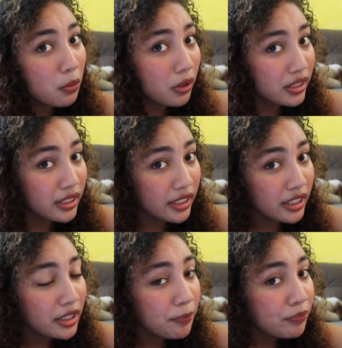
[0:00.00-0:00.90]
the
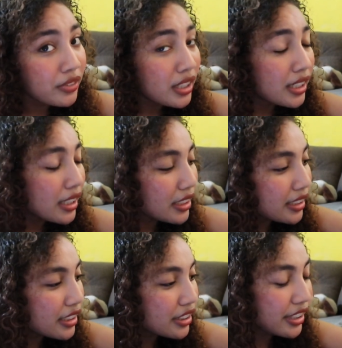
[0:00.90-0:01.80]
water,
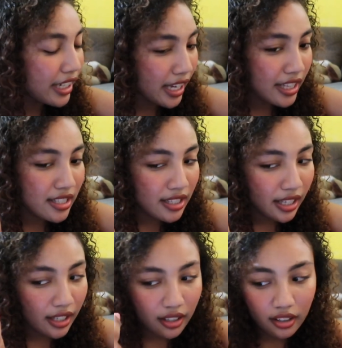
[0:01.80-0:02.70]
it creates
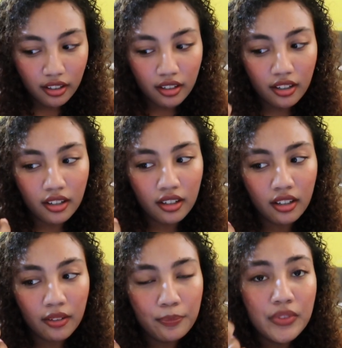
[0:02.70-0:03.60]
like
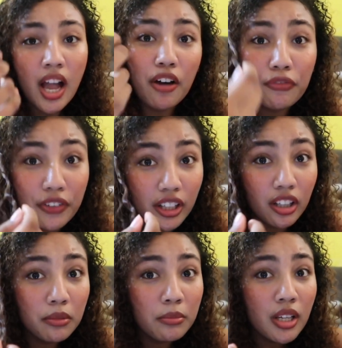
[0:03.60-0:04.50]
a
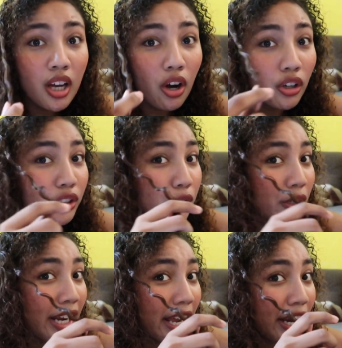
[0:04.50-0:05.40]
film on
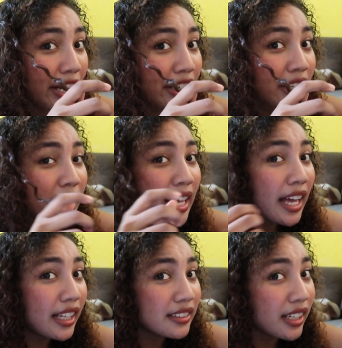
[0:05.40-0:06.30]
your hair,
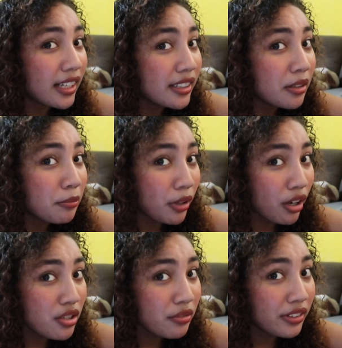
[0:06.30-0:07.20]
and then
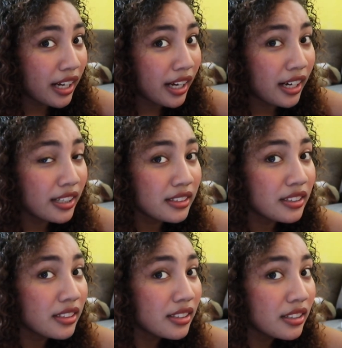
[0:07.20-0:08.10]
because of that,
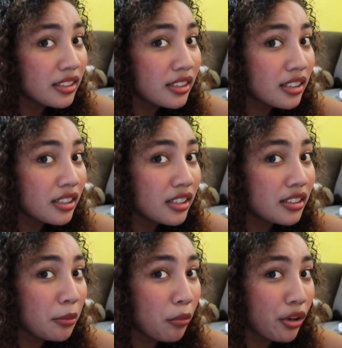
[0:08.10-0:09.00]

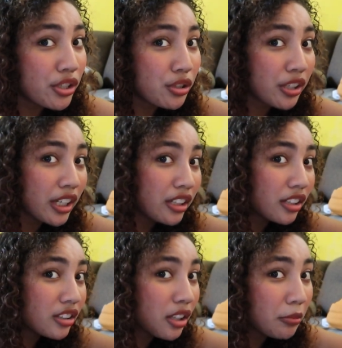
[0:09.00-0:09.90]
the moisture
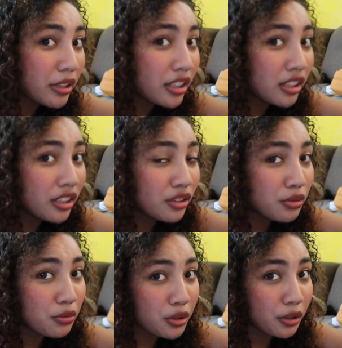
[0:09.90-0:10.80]
cannot come
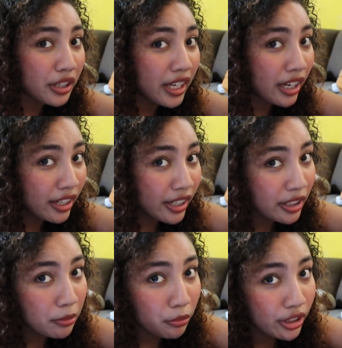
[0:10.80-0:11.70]
into your hair
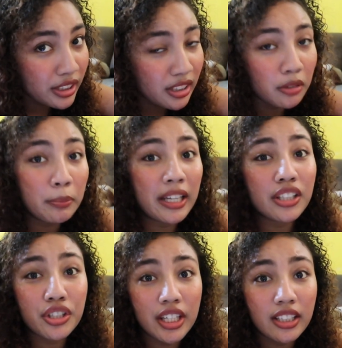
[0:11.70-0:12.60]
anymore. It cannot
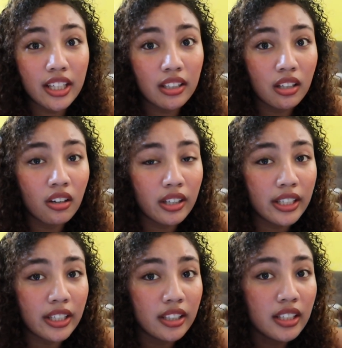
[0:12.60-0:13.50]
penetrate any
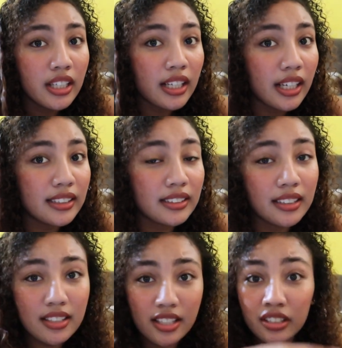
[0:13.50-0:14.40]
longer. Because
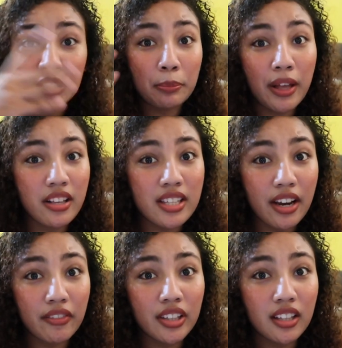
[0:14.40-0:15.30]
since it repels
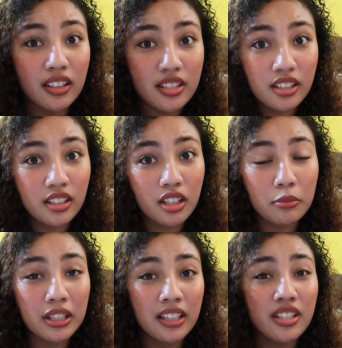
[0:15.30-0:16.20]
everything that's gonna
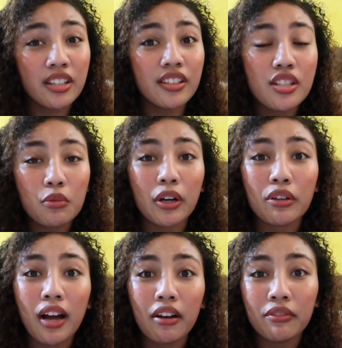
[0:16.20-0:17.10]
come in. That's the reason why
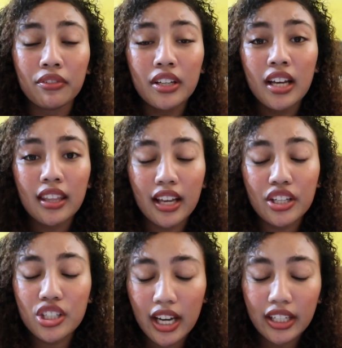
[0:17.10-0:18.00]
you have
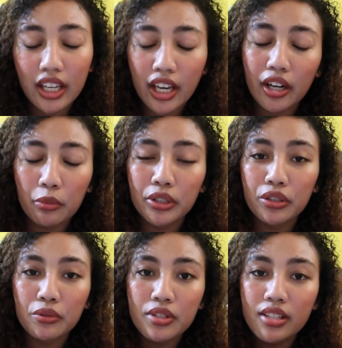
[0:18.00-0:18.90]
that shiny hair when
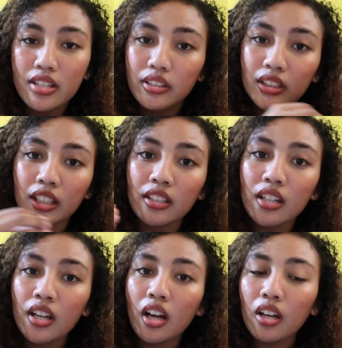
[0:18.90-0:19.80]
you use these certain
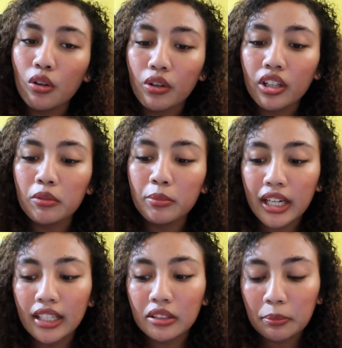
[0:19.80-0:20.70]
local
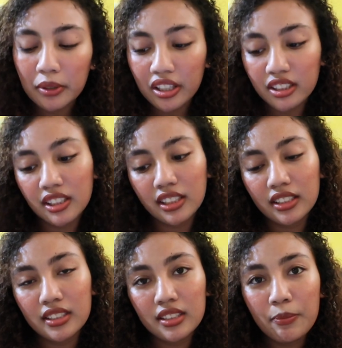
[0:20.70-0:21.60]
brand
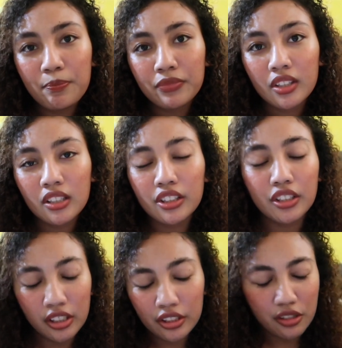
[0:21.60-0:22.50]
products. Not
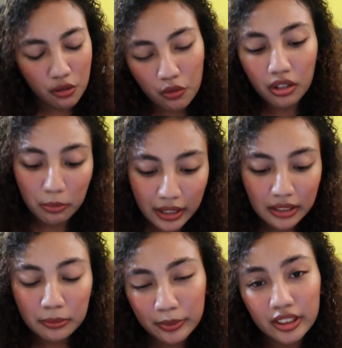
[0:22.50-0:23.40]
really your local
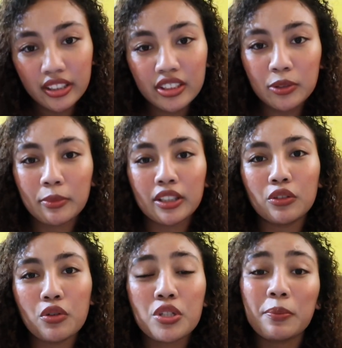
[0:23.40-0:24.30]
brand products, but
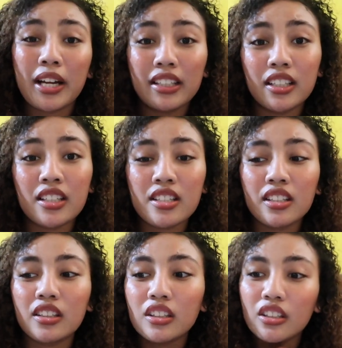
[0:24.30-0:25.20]
those products
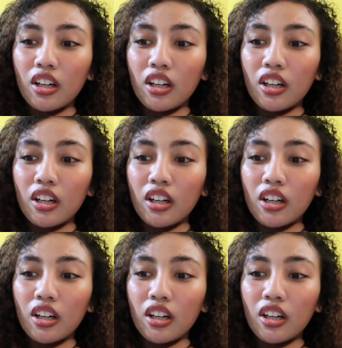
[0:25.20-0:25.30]
that